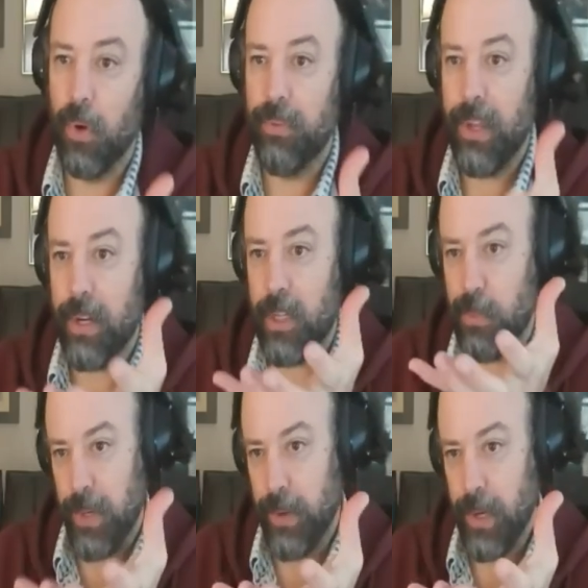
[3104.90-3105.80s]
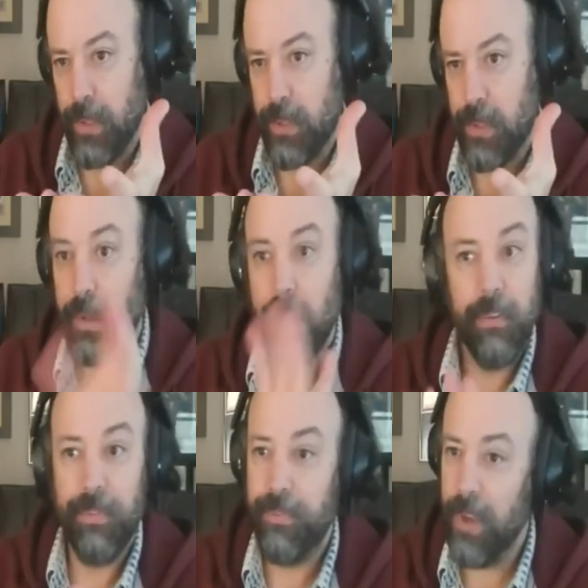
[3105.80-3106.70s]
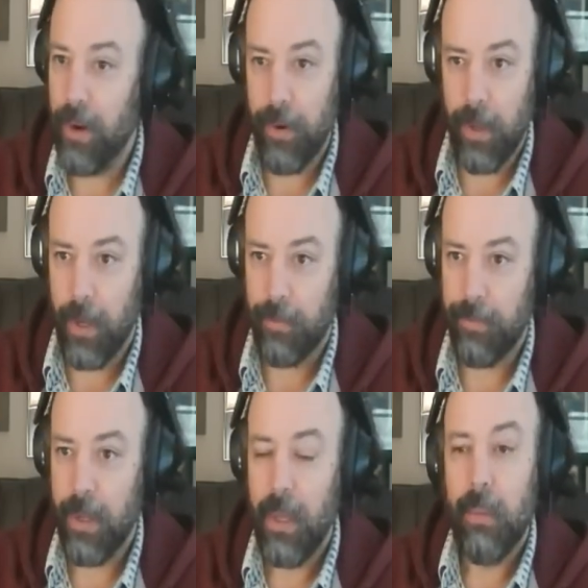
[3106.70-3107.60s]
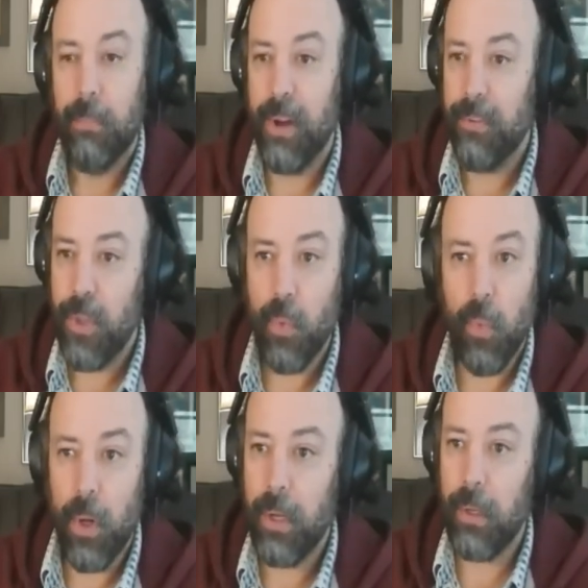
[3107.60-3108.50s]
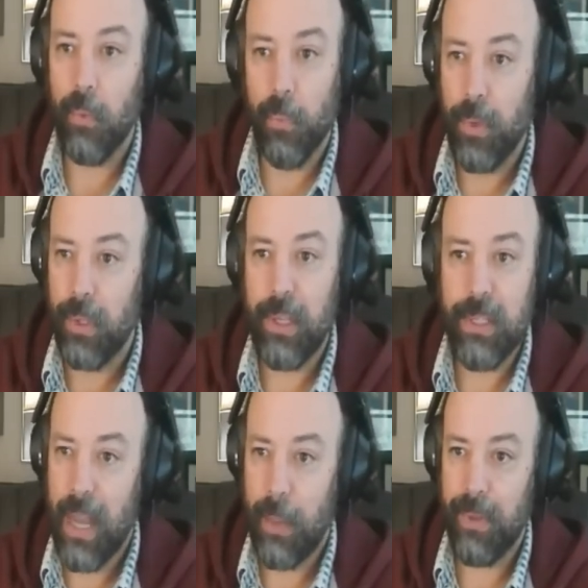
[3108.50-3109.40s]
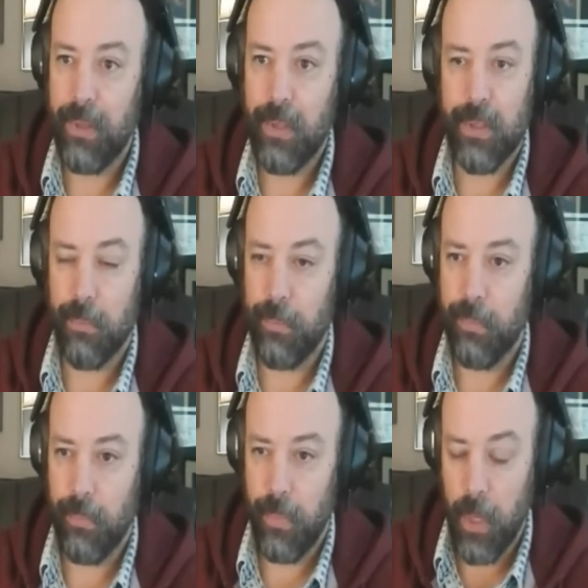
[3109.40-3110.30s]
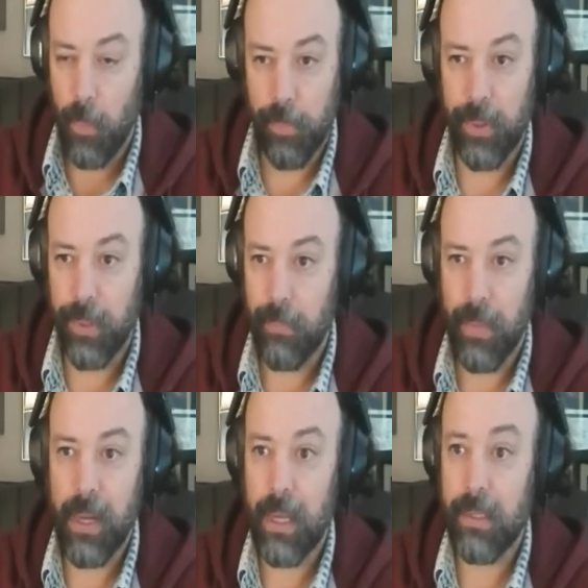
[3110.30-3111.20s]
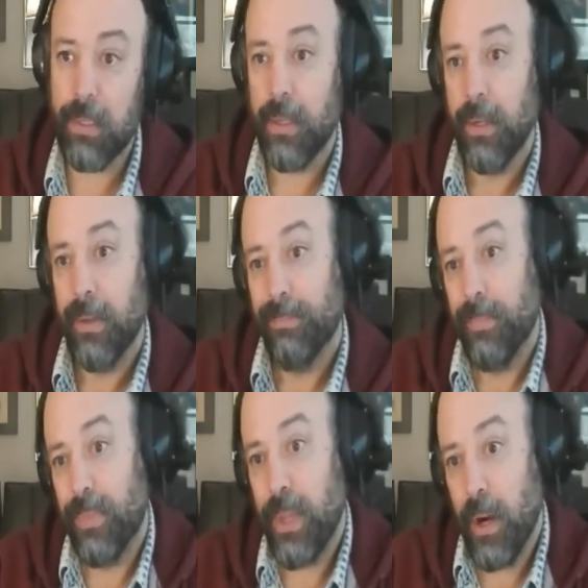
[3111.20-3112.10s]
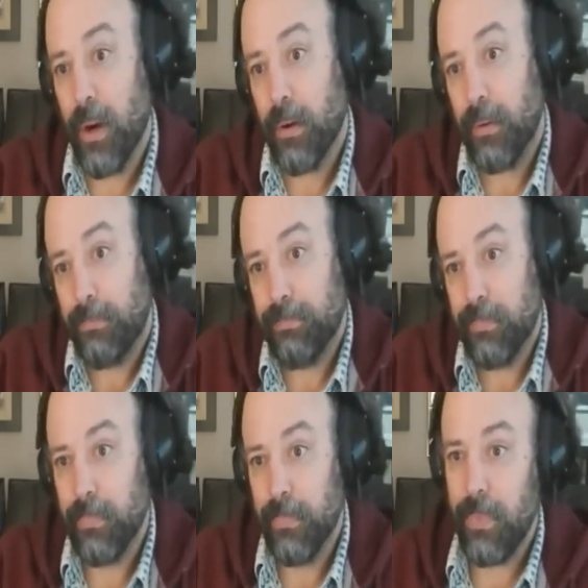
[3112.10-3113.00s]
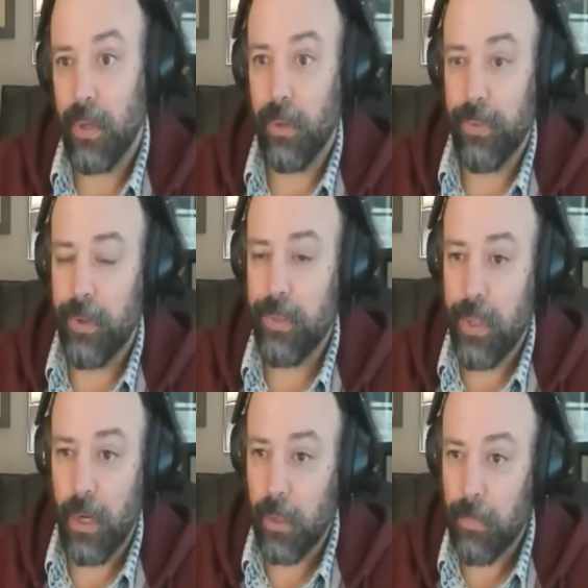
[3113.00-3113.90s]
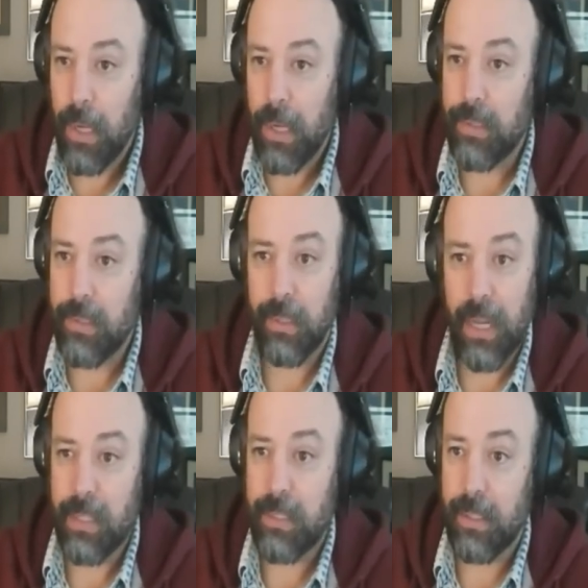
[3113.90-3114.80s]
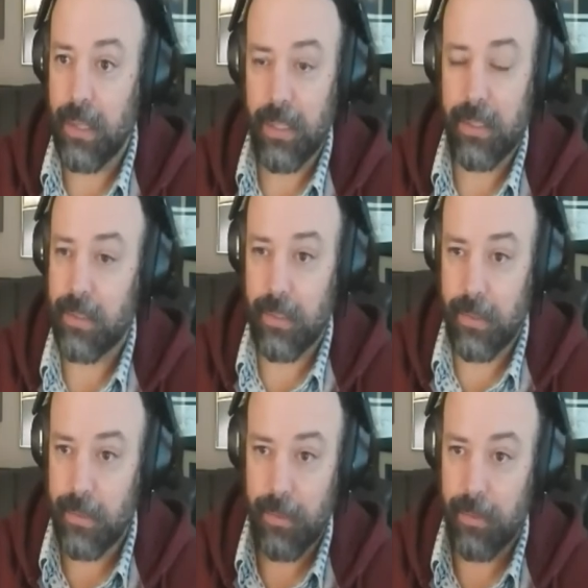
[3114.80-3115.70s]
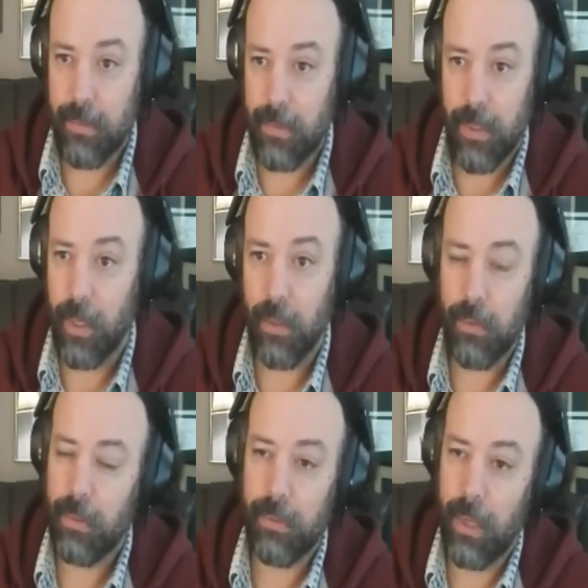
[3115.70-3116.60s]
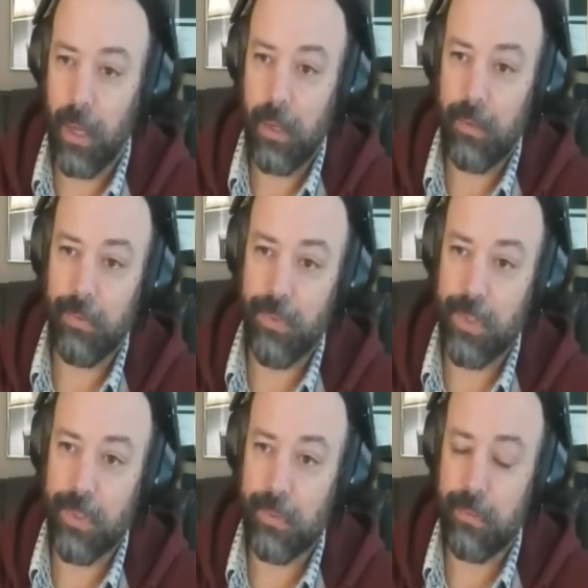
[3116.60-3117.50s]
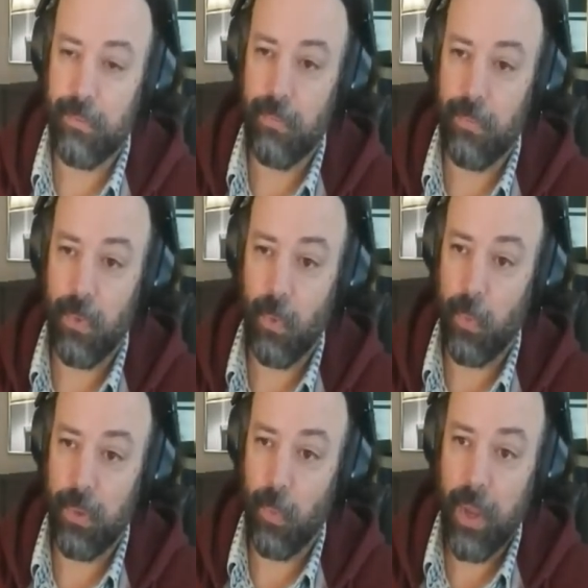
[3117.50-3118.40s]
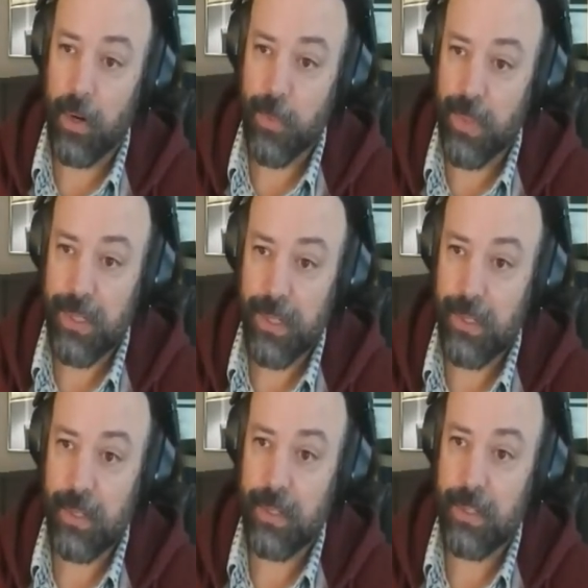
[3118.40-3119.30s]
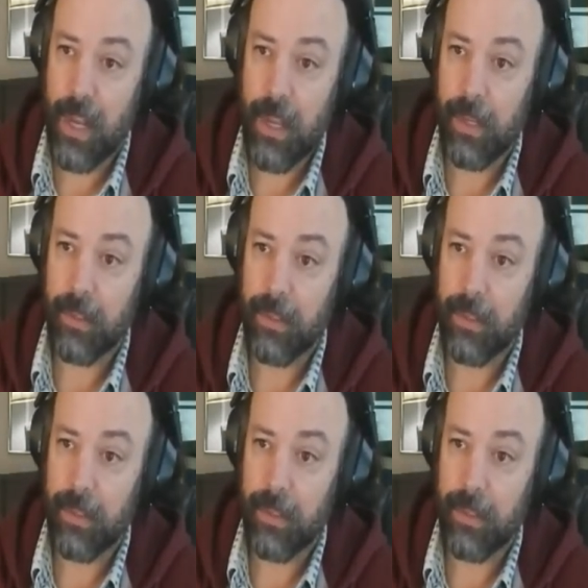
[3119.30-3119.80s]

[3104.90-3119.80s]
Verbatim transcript: of that experience. Fair enough. But if you want to really tap into some, you know, brilliant minds, they're the younger minds, and that's. You know, kind of just the way our species is designed,